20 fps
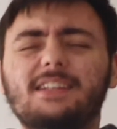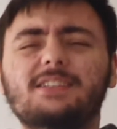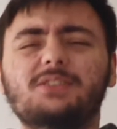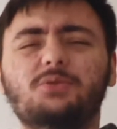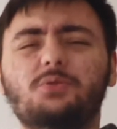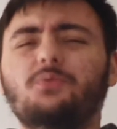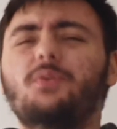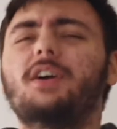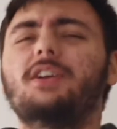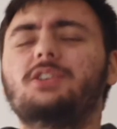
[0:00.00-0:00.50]

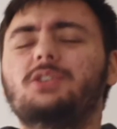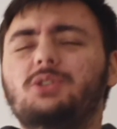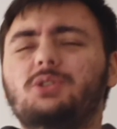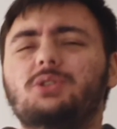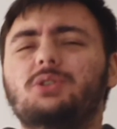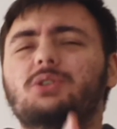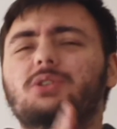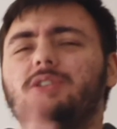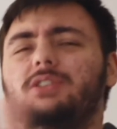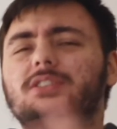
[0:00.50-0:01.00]

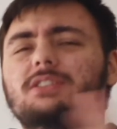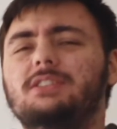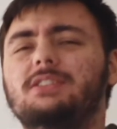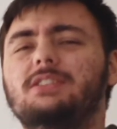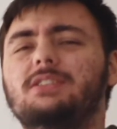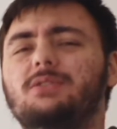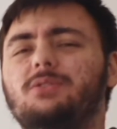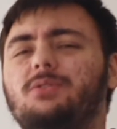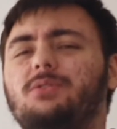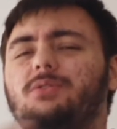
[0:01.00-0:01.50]

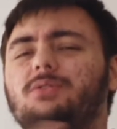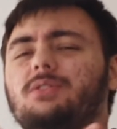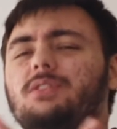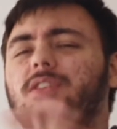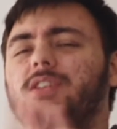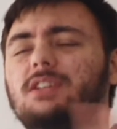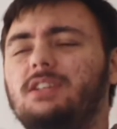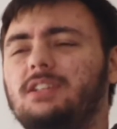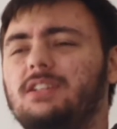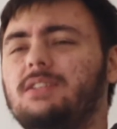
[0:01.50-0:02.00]
revenges on
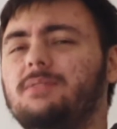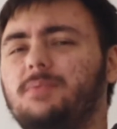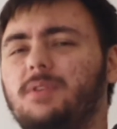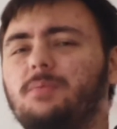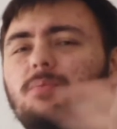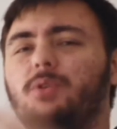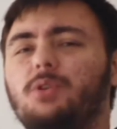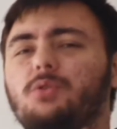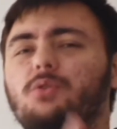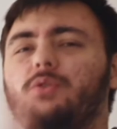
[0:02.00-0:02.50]

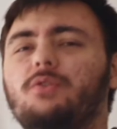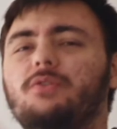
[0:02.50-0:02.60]
people who